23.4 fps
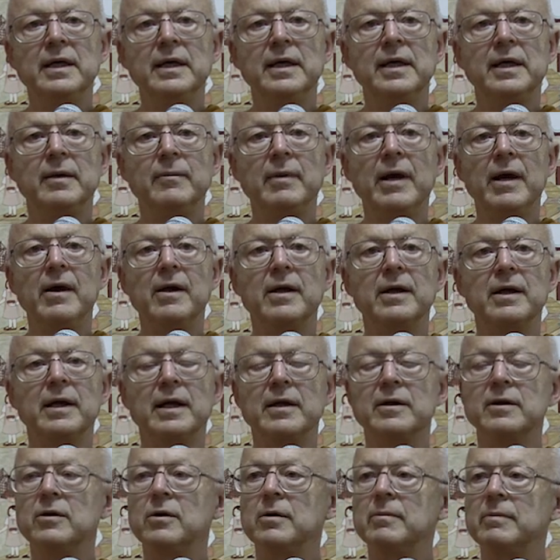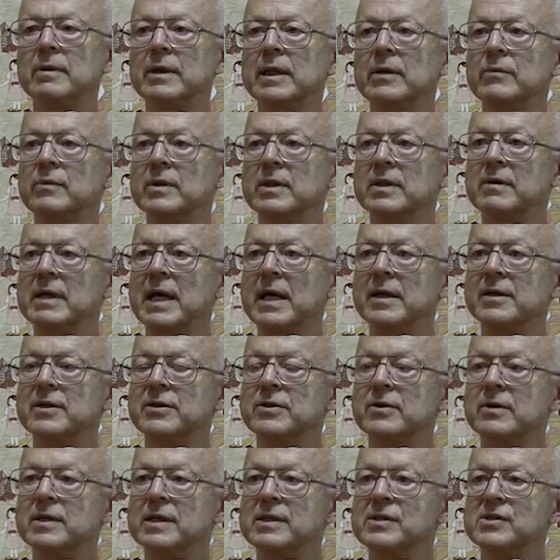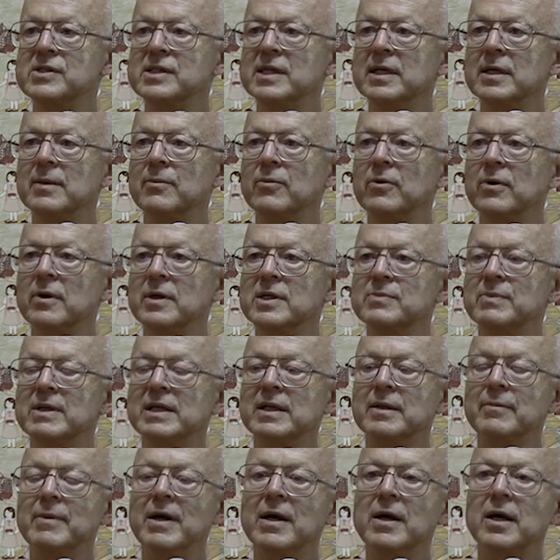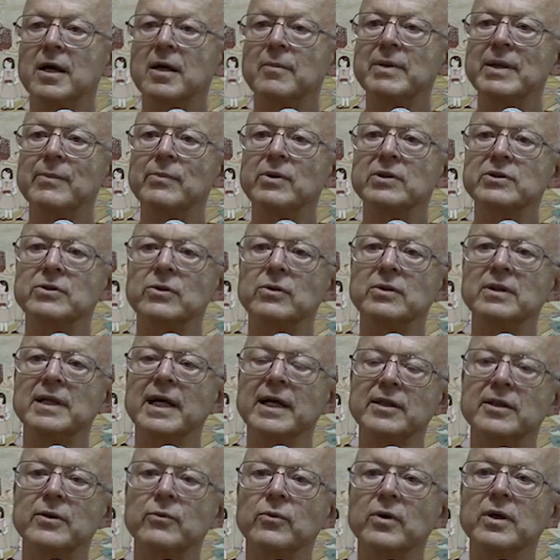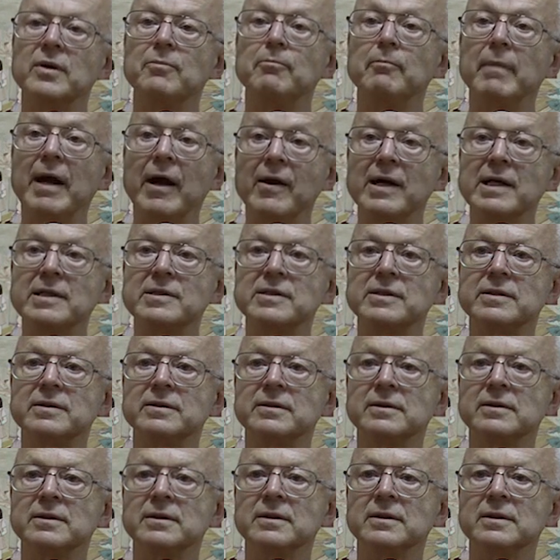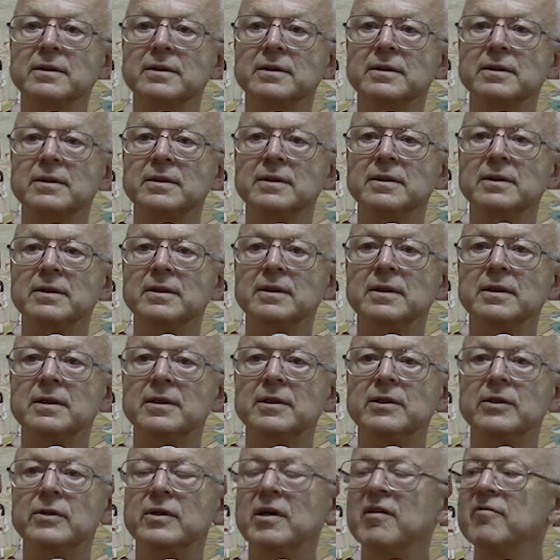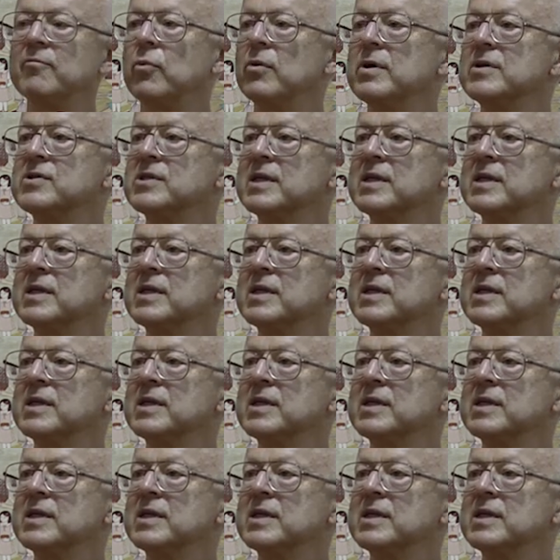in America, I don't know what the attitude is in Singapore is, but in America, people don't like the word merit. Do you have Boy